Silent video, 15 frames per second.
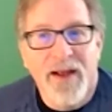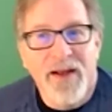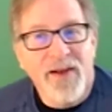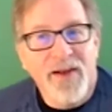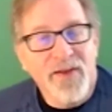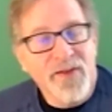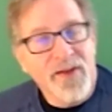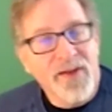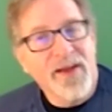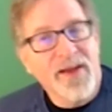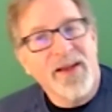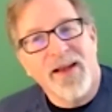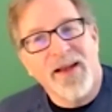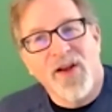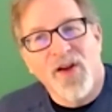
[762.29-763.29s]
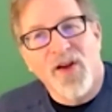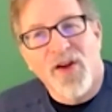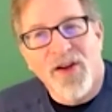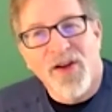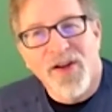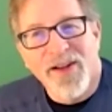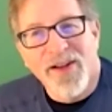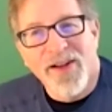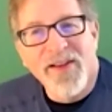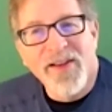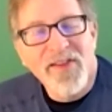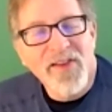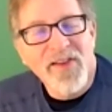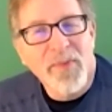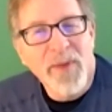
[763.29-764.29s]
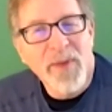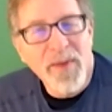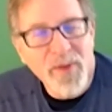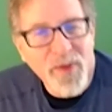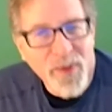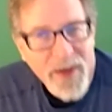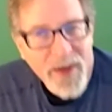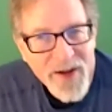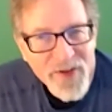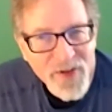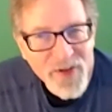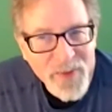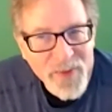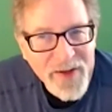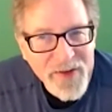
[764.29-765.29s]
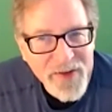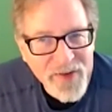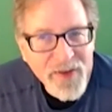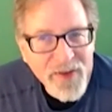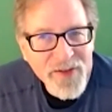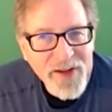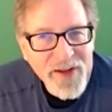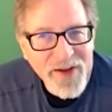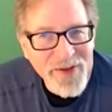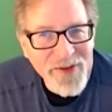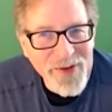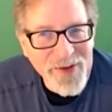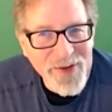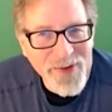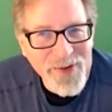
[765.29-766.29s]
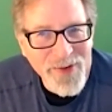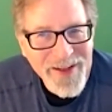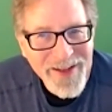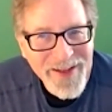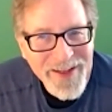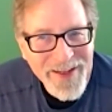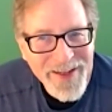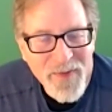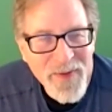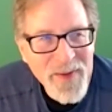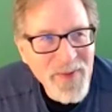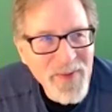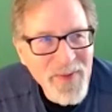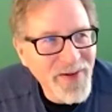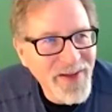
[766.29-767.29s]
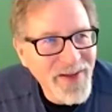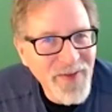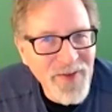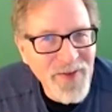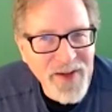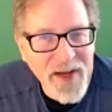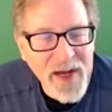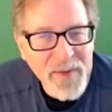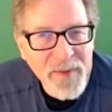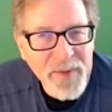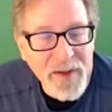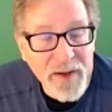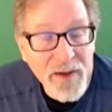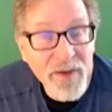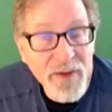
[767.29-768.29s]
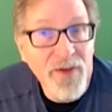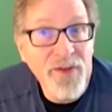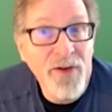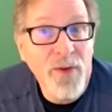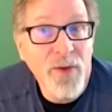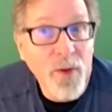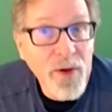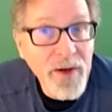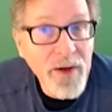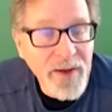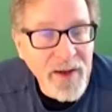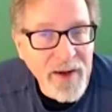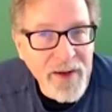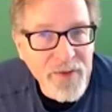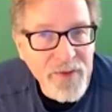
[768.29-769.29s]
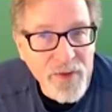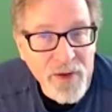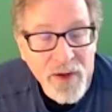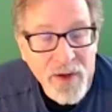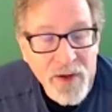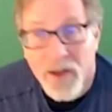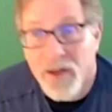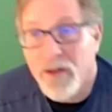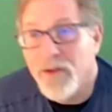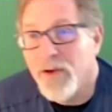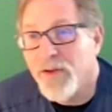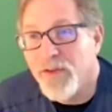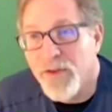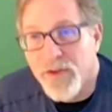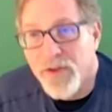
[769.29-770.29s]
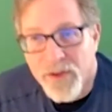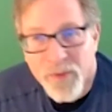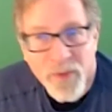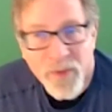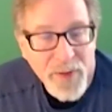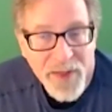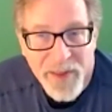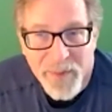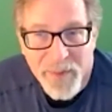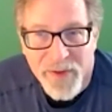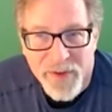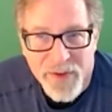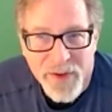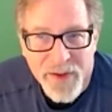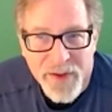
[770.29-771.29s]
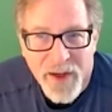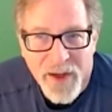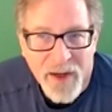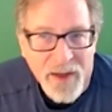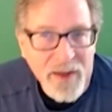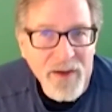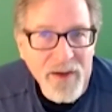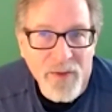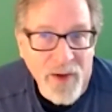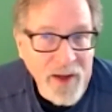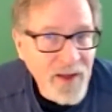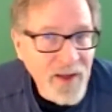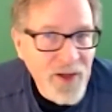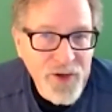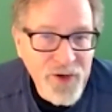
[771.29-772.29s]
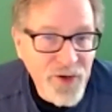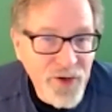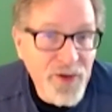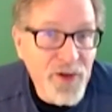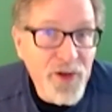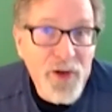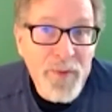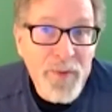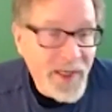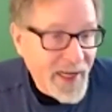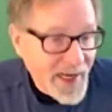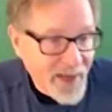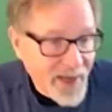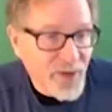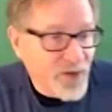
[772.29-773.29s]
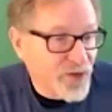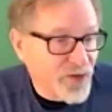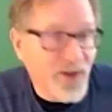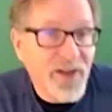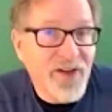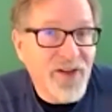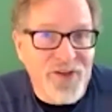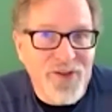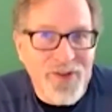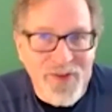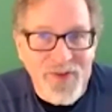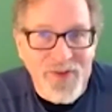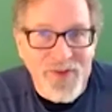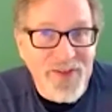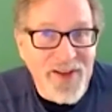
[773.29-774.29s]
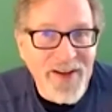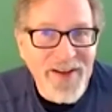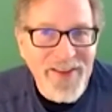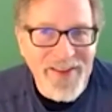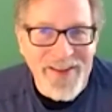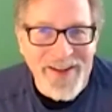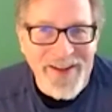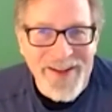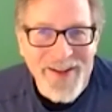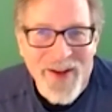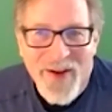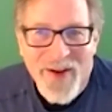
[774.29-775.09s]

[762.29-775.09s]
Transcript: I'd say, listen to the people around you, because they'll tell you, if people give you a compliment, oh, you're so organized, or, oh, you're so good with people, or, oh, you're a mechanical genius, you can fix anything.